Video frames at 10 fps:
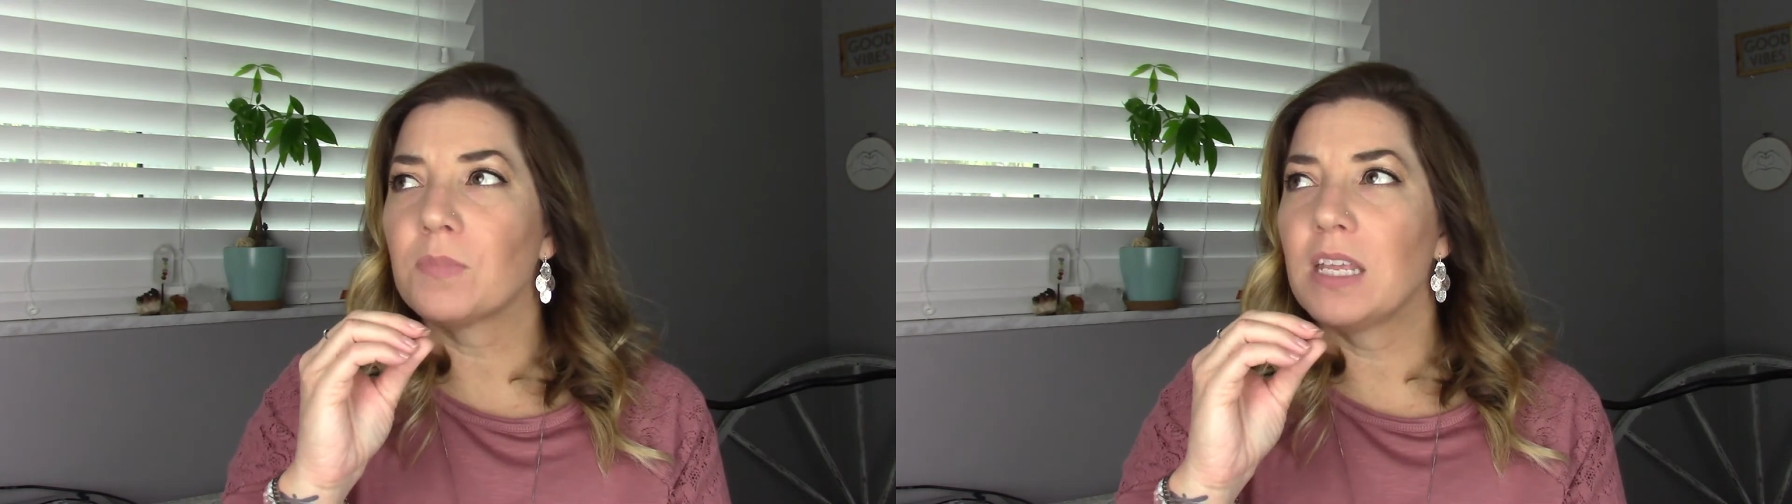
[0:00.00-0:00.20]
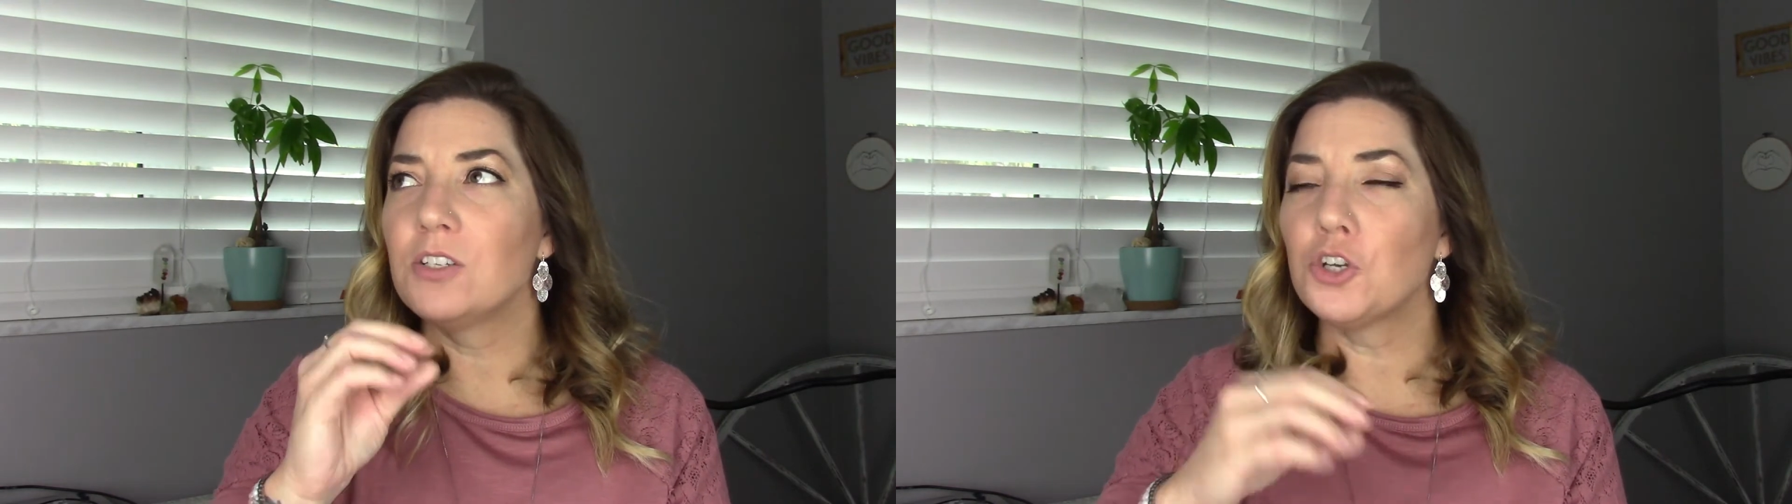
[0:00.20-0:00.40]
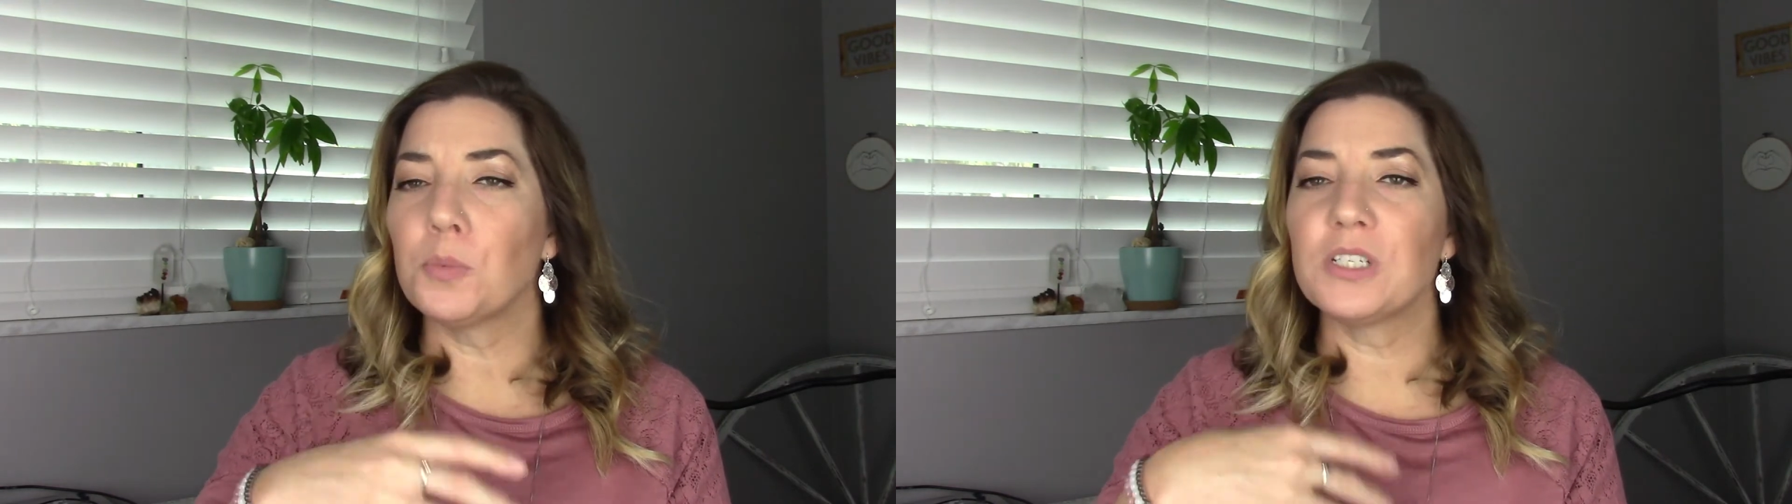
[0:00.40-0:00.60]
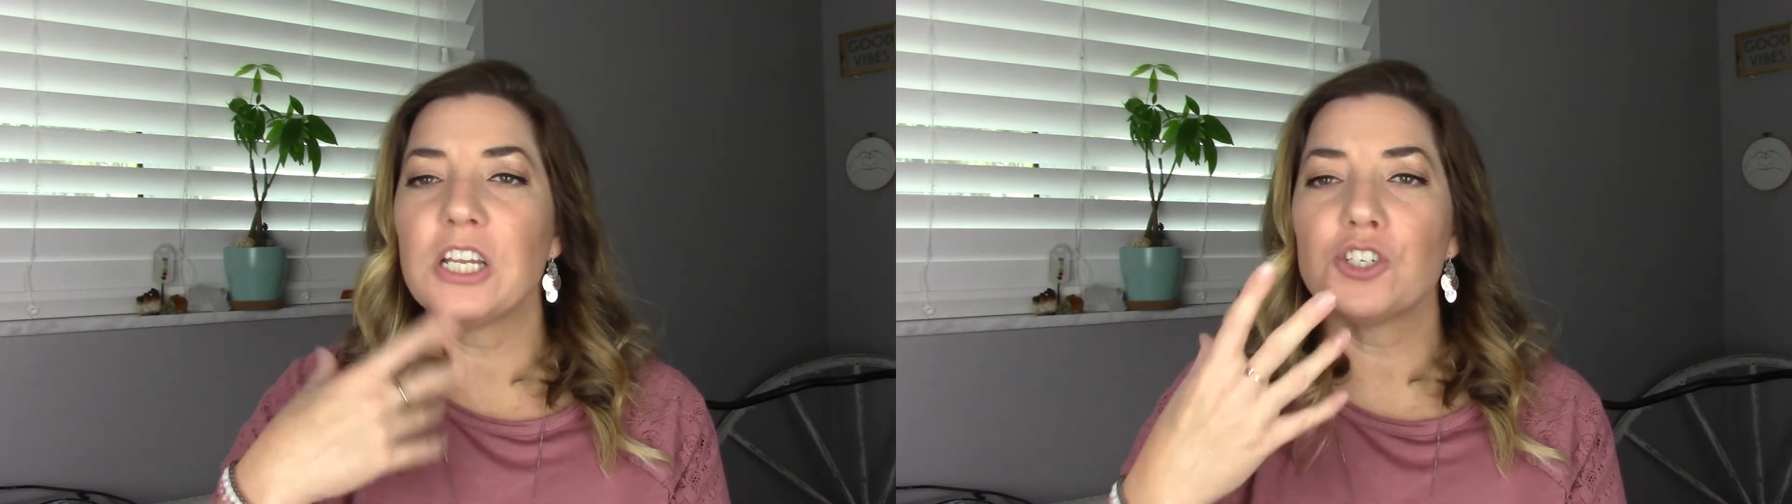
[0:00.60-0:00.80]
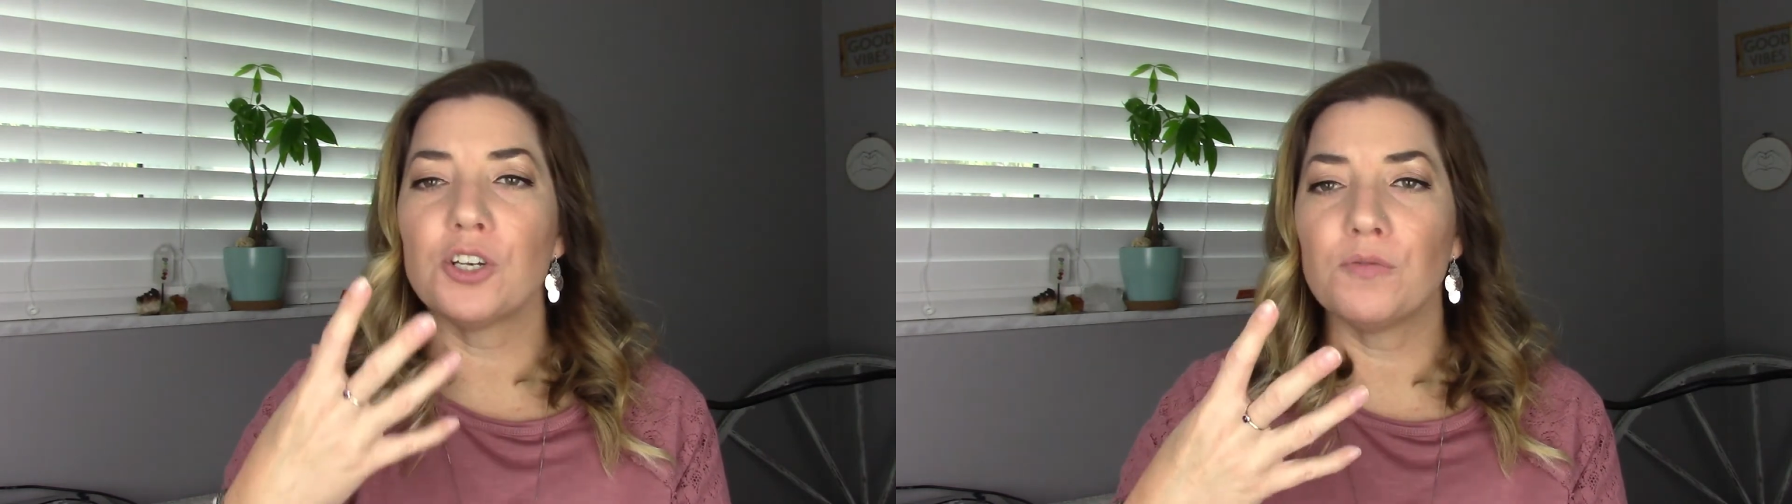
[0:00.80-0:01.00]

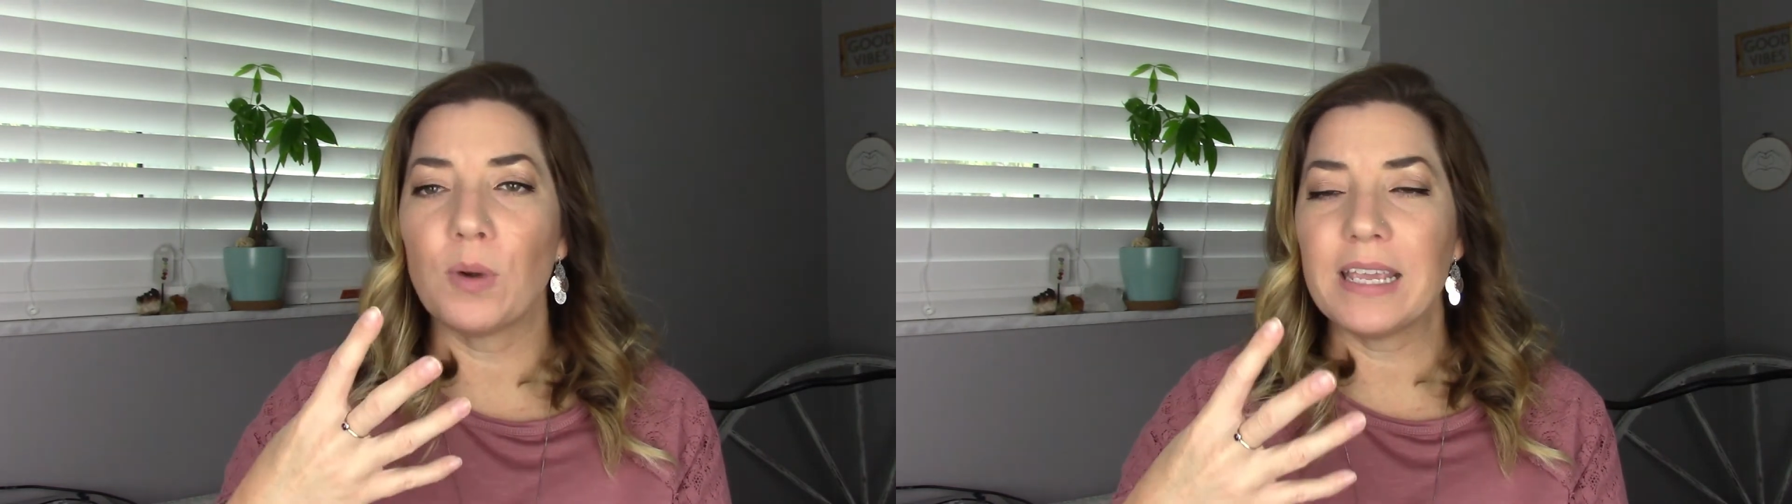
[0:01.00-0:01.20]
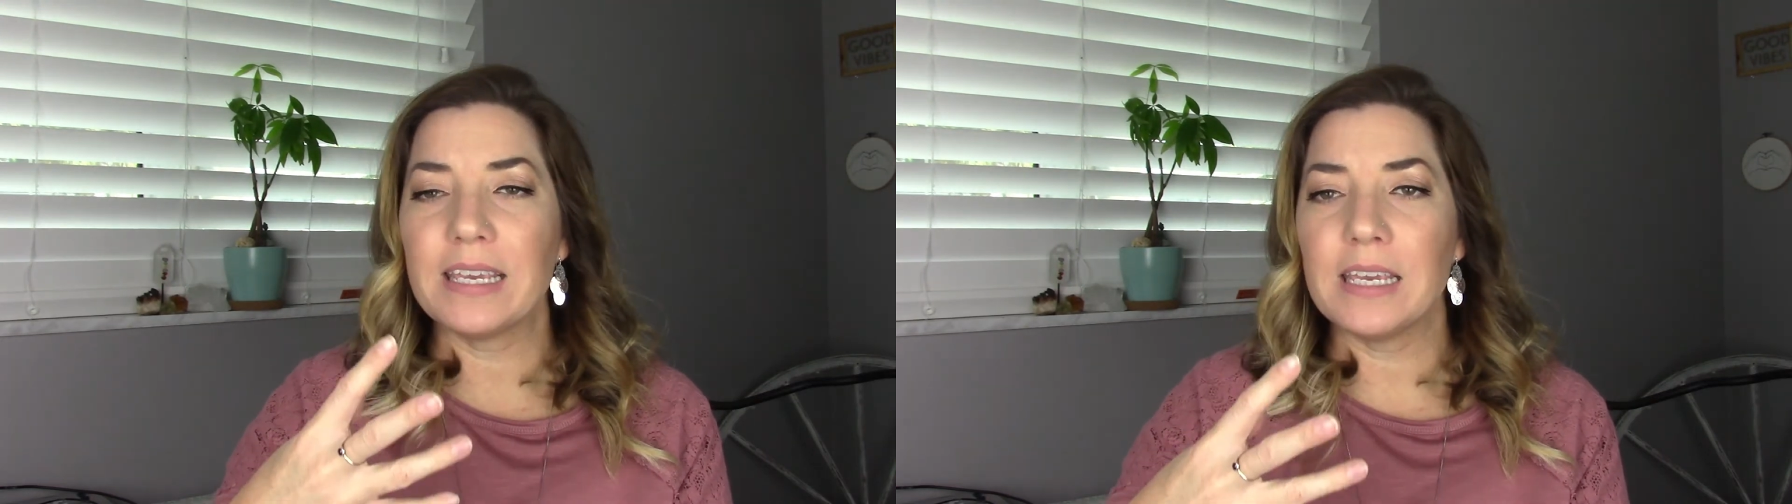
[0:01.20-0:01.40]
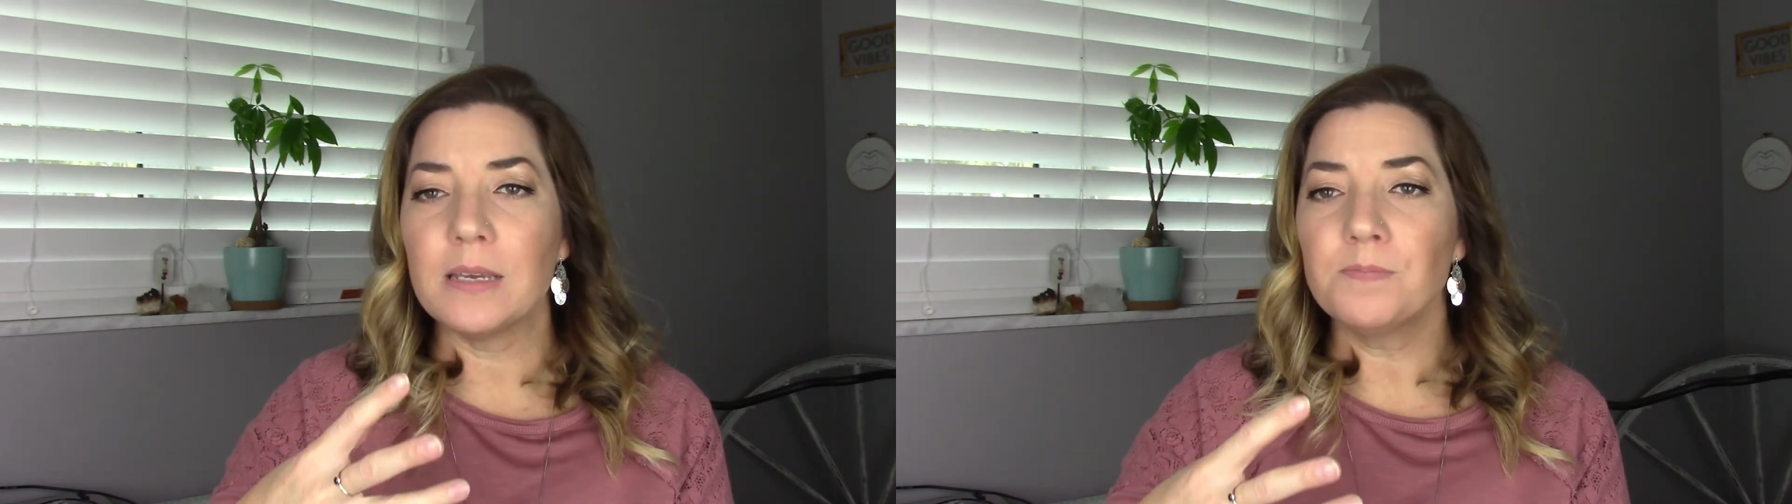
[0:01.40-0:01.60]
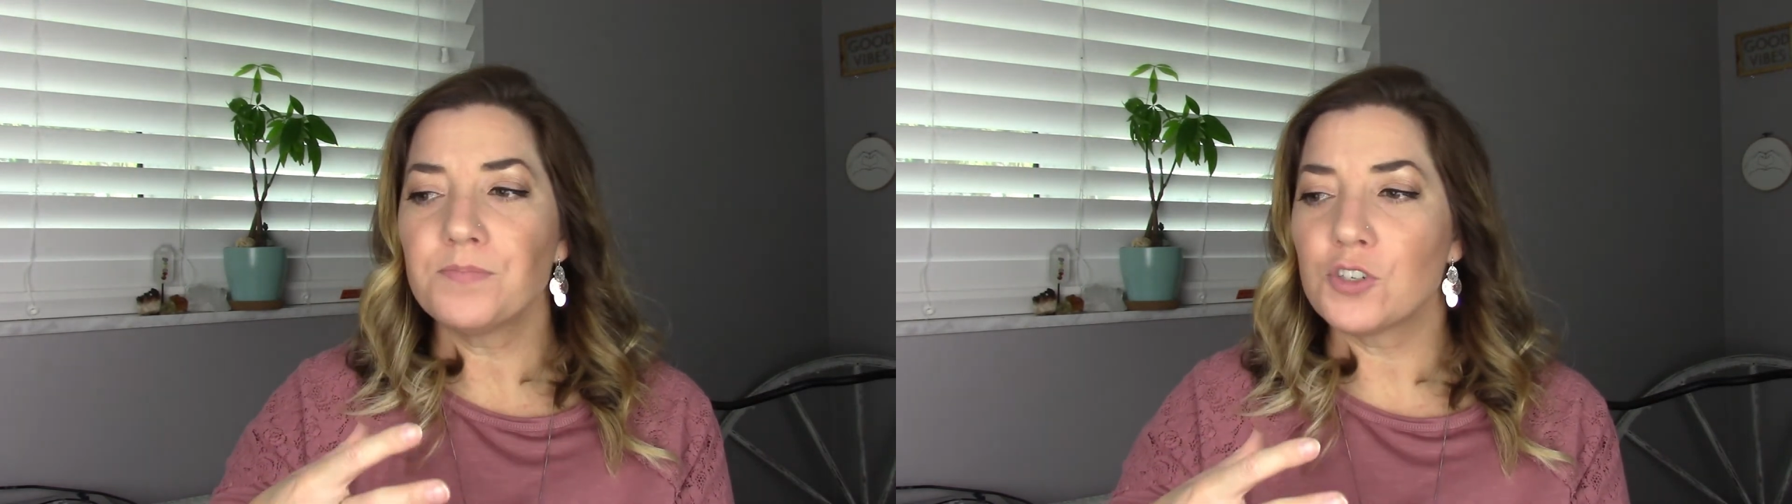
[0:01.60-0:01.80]
interpretation of Reiki,